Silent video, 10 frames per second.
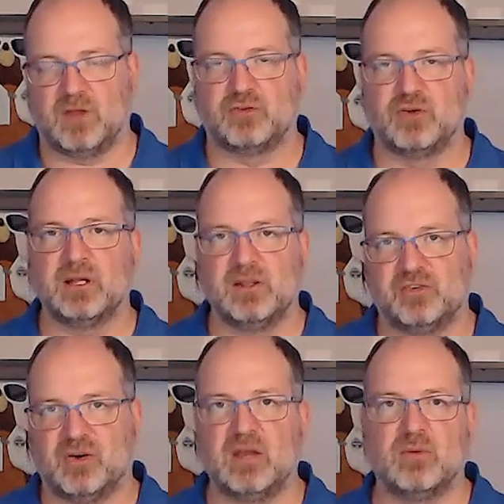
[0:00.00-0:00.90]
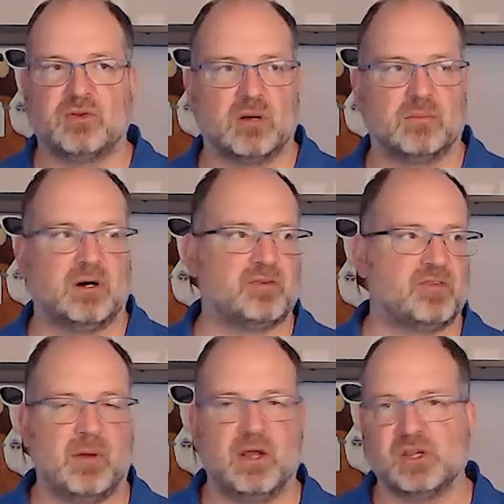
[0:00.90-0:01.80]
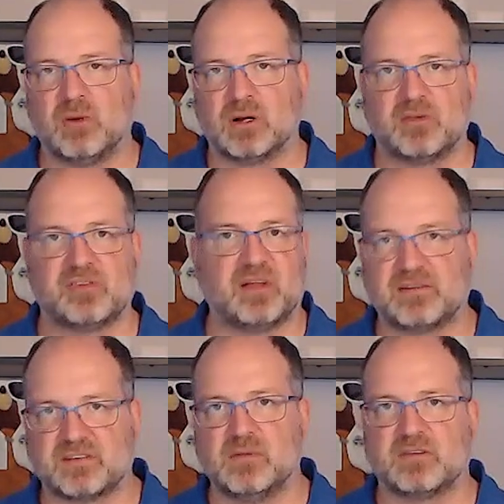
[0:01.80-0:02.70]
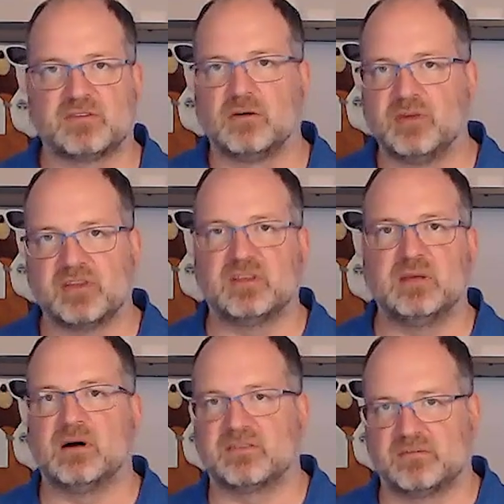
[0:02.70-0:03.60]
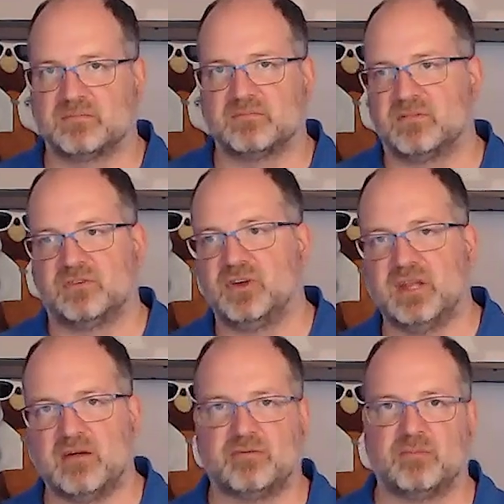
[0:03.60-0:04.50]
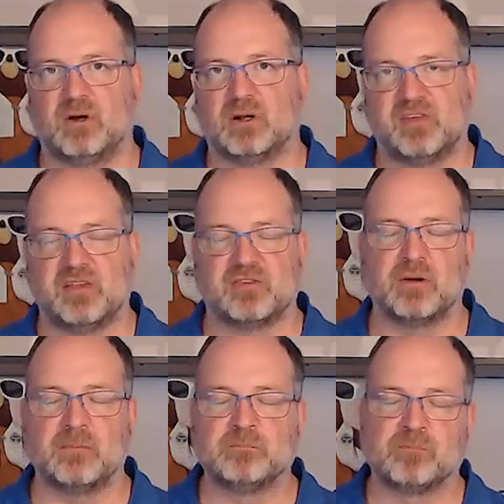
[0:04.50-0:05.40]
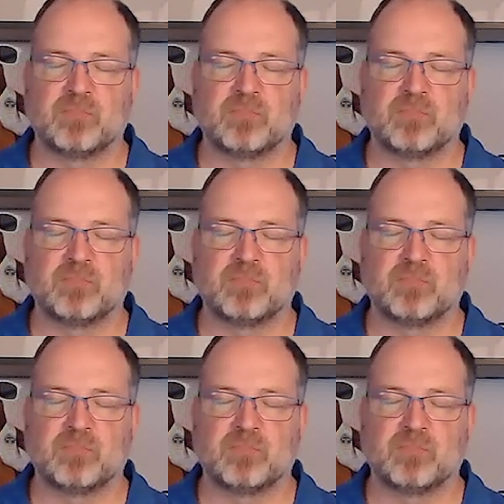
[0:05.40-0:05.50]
And typically in the training, we talk about dimension models, star schemas, snowflake schemas, 3NF models, and so on.